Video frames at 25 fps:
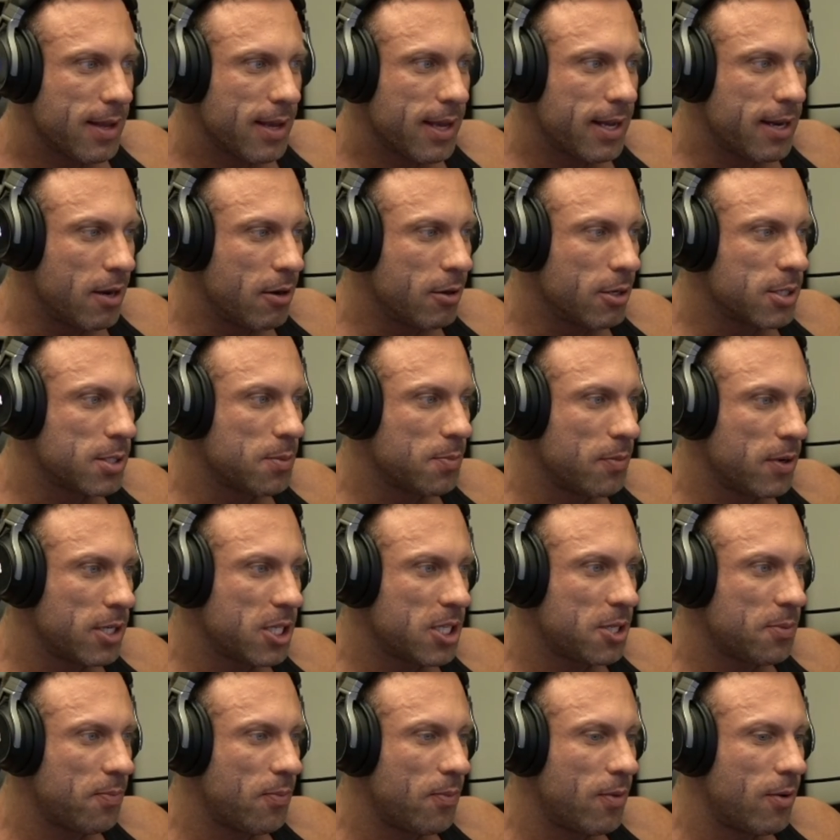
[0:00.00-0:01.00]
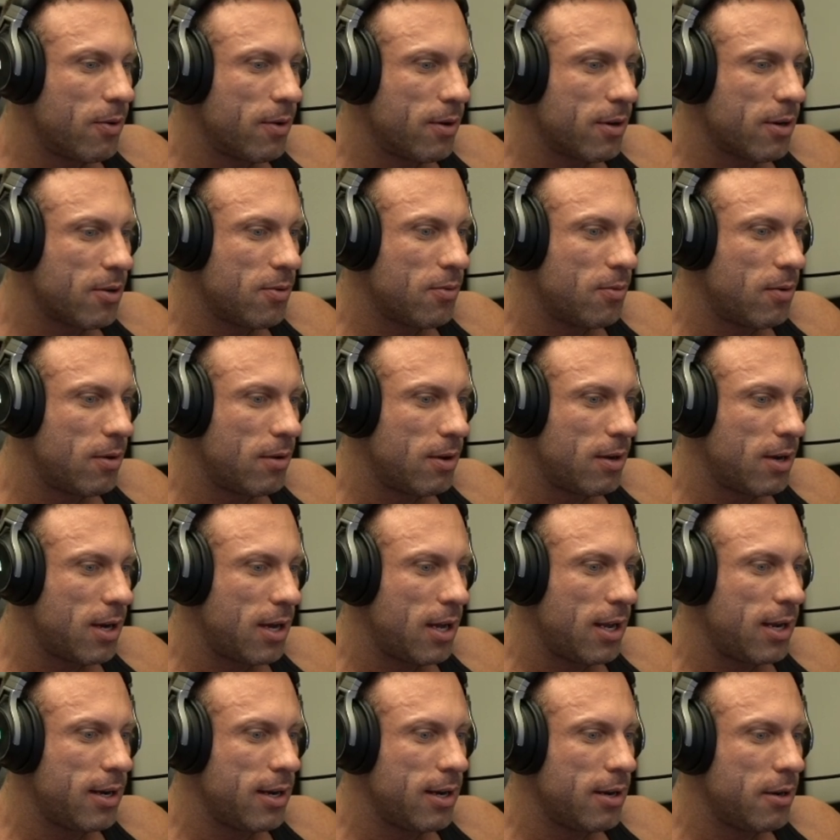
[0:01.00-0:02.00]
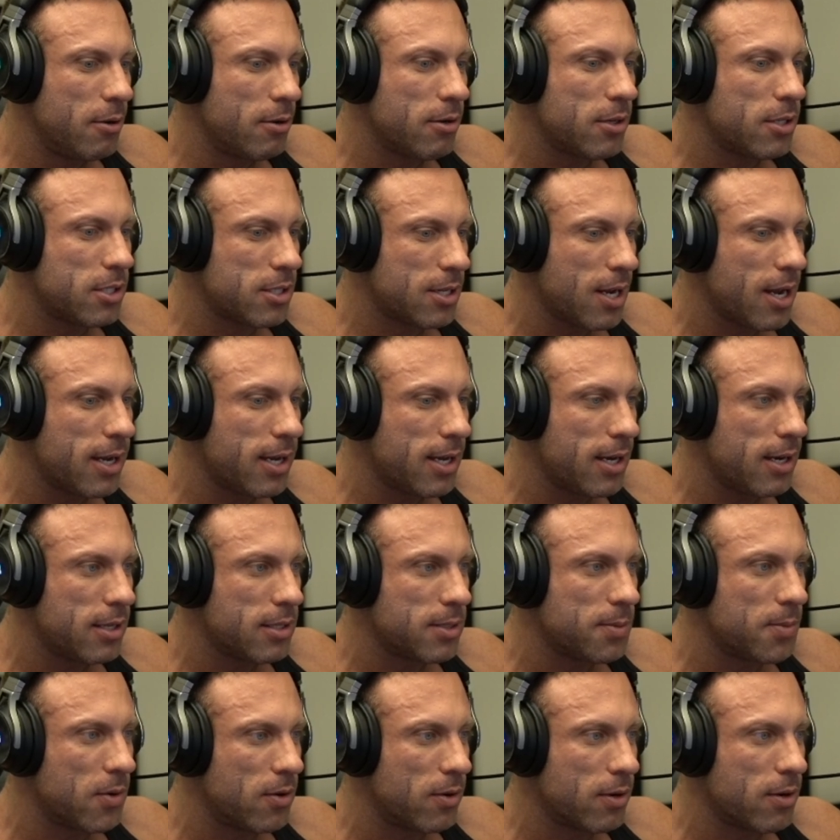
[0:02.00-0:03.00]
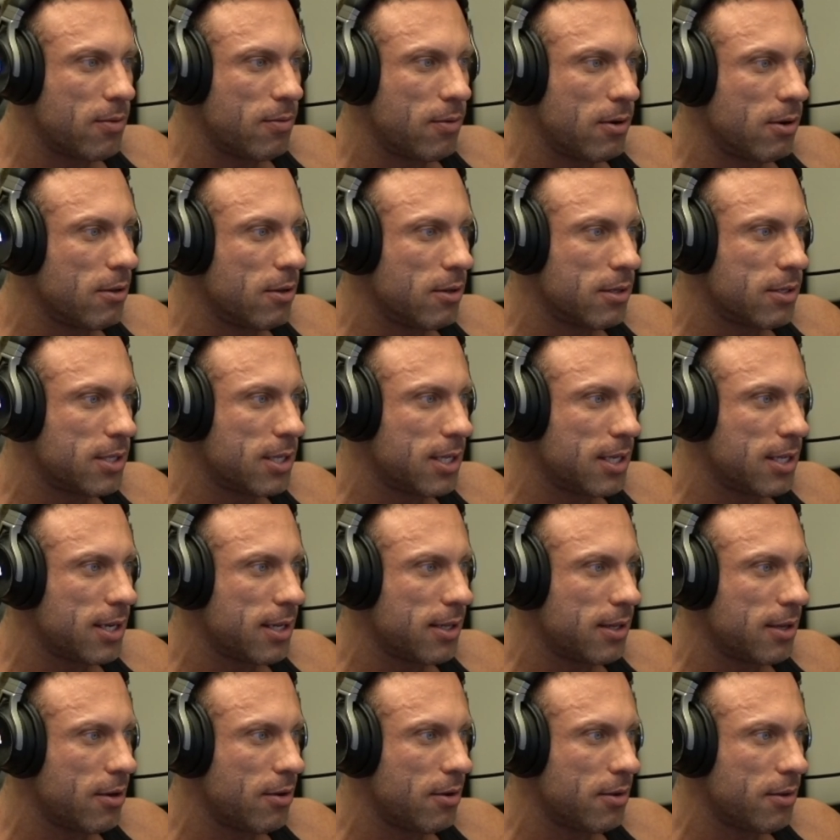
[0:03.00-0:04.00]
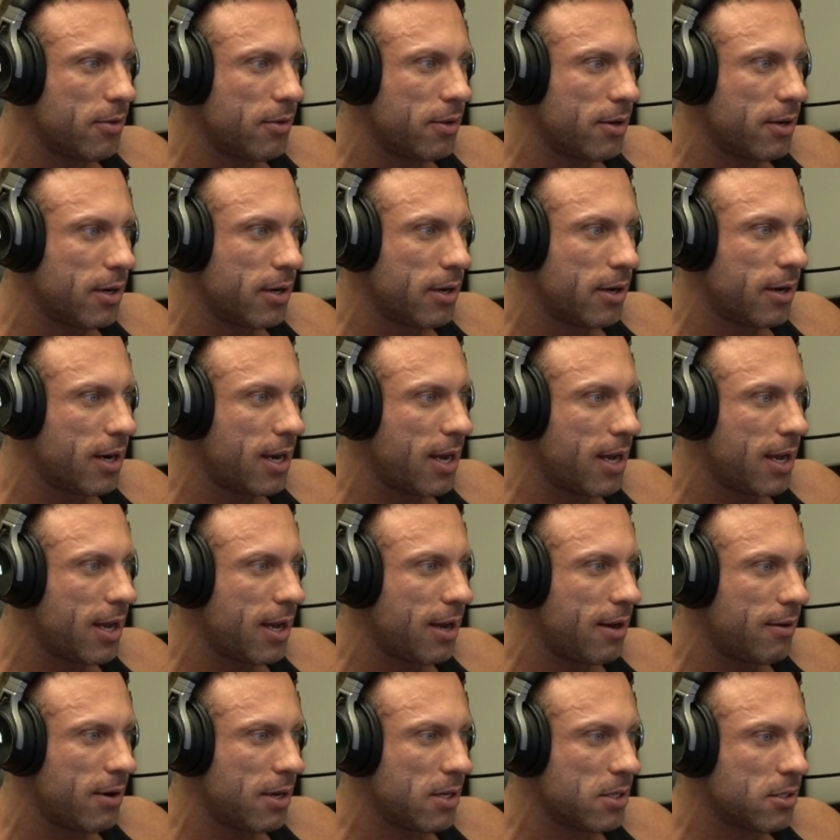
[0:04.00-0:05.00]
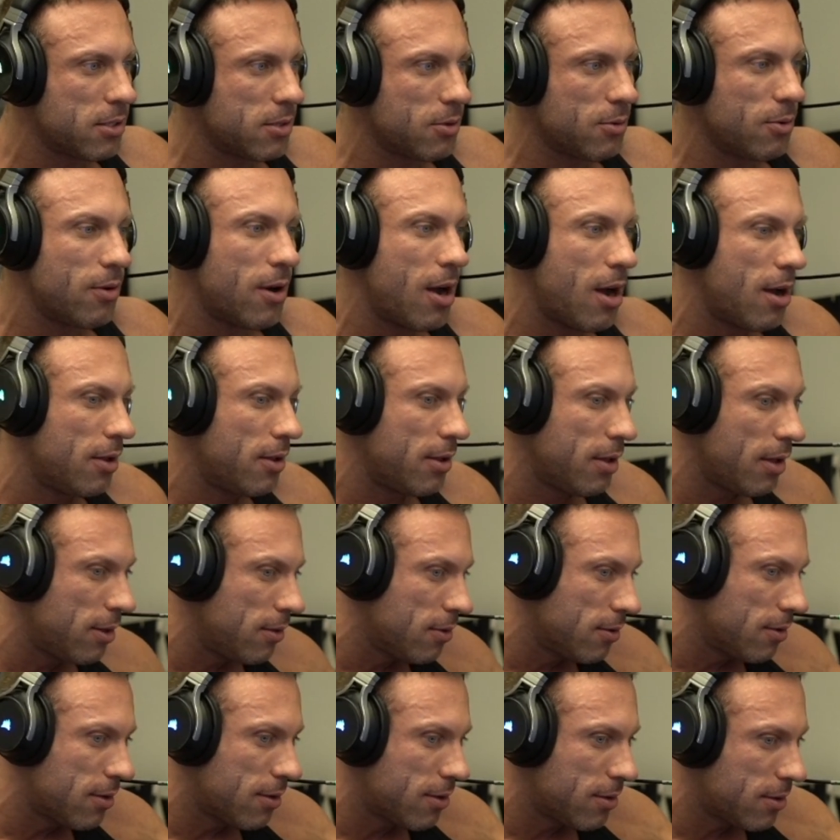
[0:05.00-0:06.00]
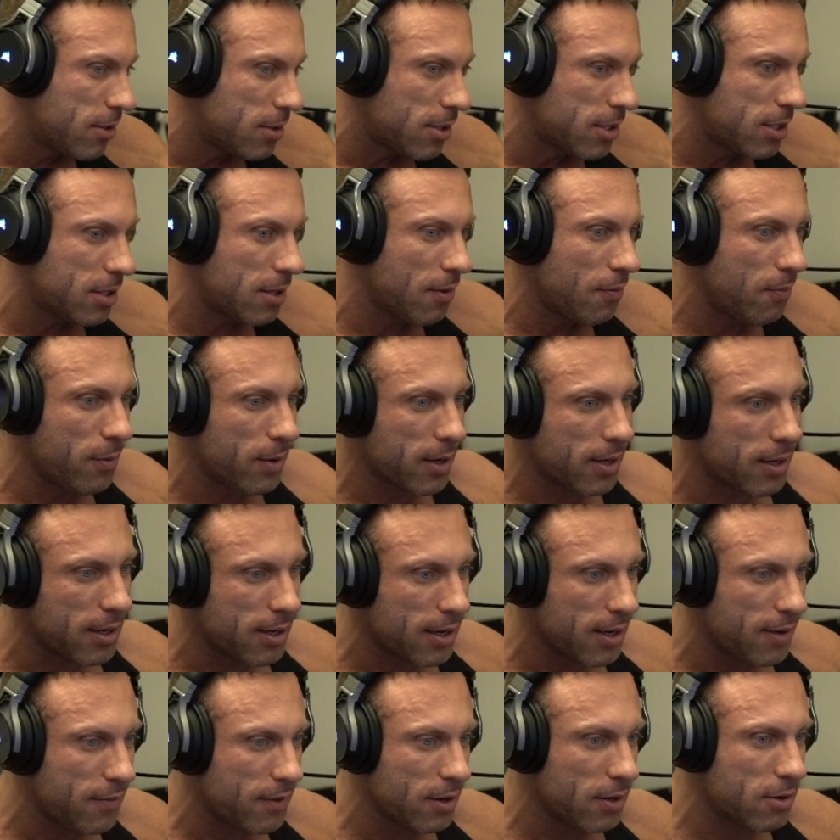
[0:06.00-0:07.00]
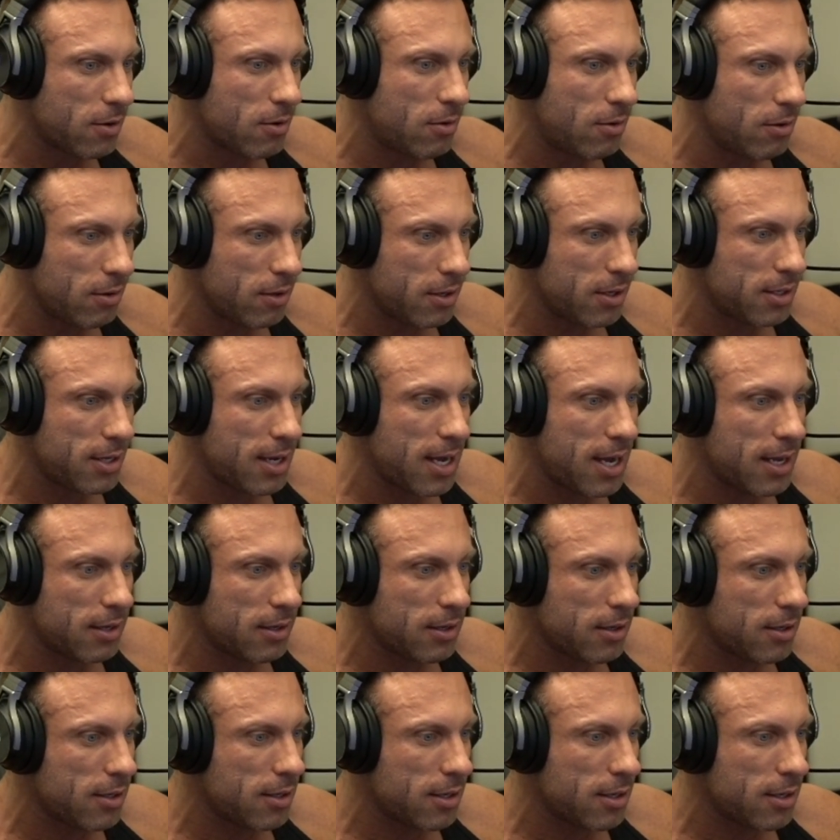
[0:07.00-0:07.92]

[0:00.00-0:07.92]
it looks much more qual looks like it is more quality than the other uh, restaurants, if we can even call it that.